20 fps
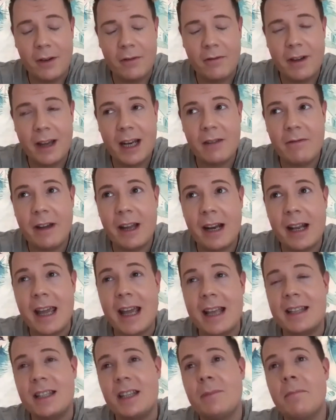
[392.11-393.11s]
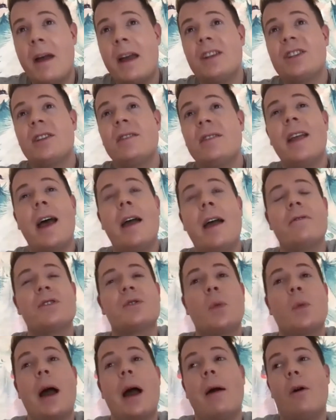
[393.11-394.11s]
It really, really is. And you mentioned there
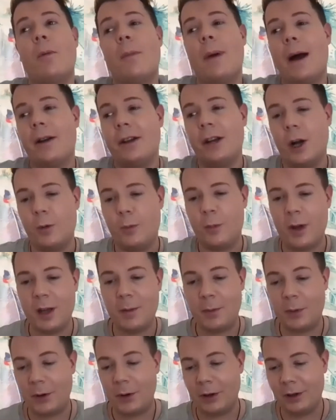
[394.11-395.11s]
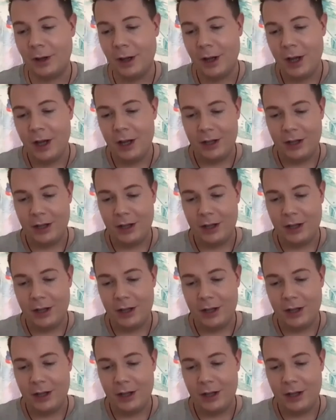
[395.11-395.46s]
as well about, you know, people,